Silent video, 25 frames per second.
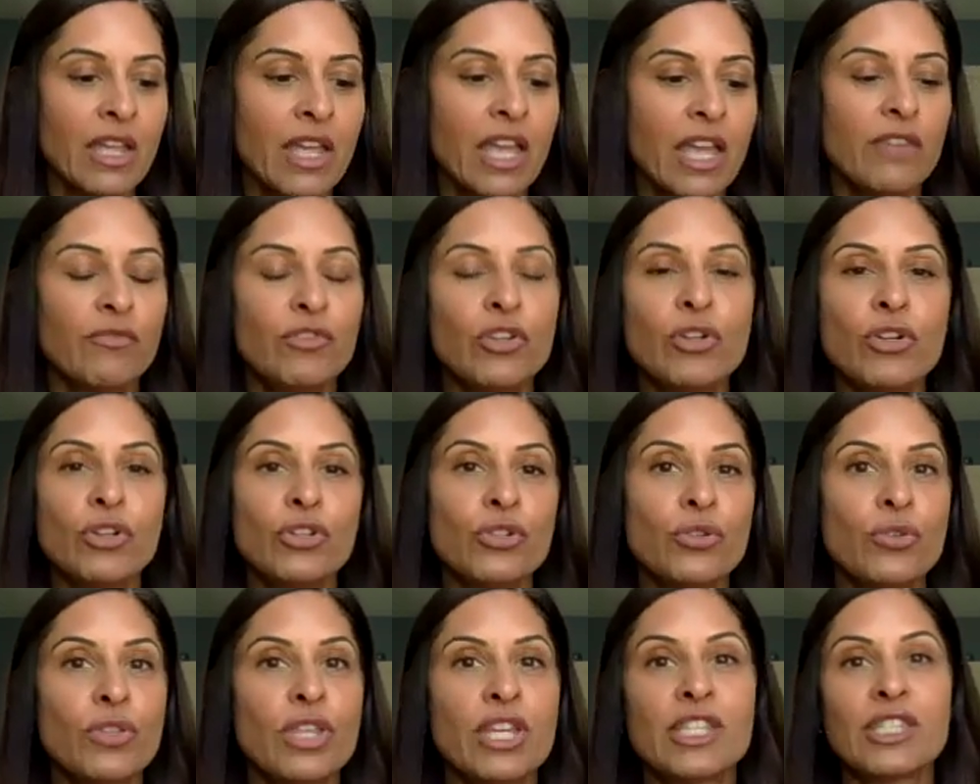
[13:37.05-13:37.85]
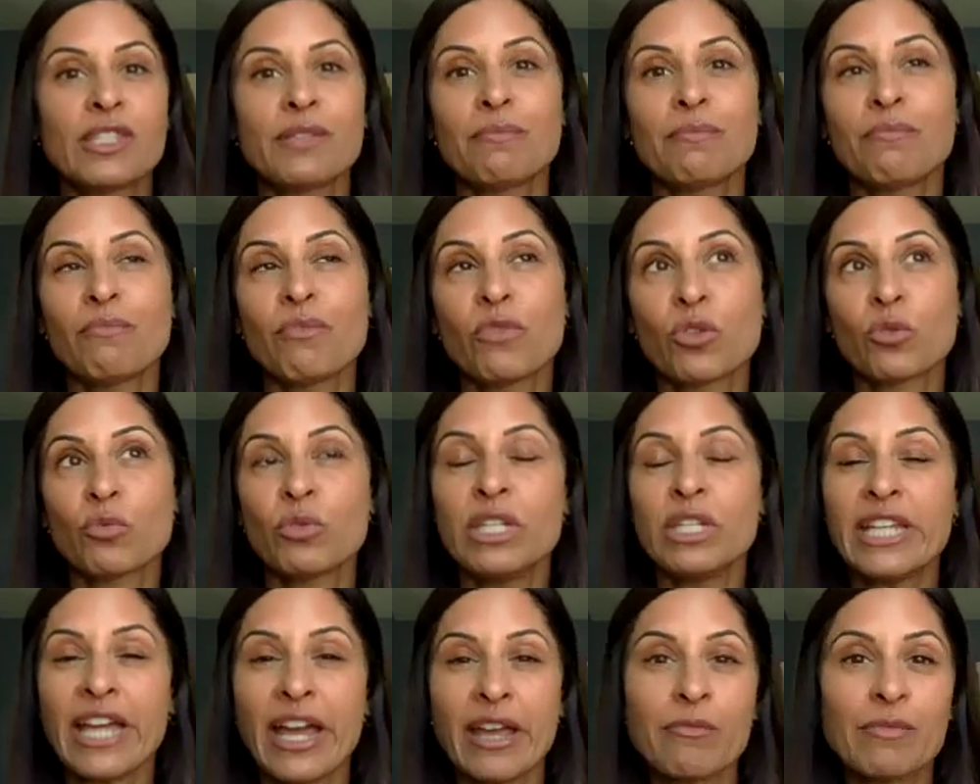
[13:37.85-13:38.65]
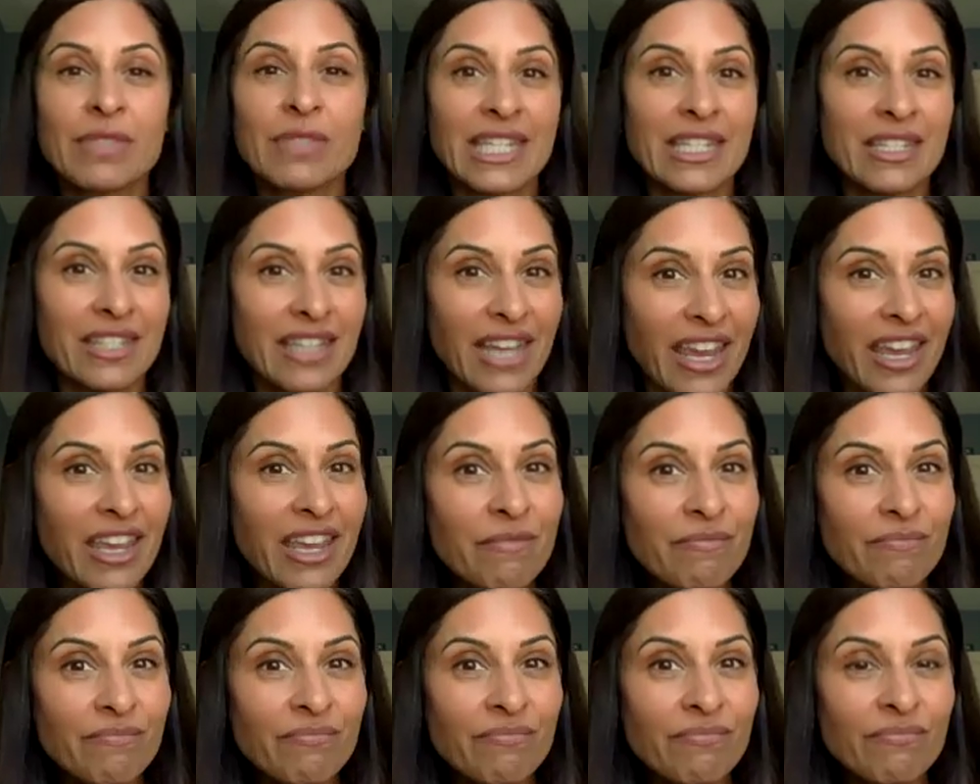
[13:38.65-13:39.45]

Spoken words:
And if you can do this 3 times a day,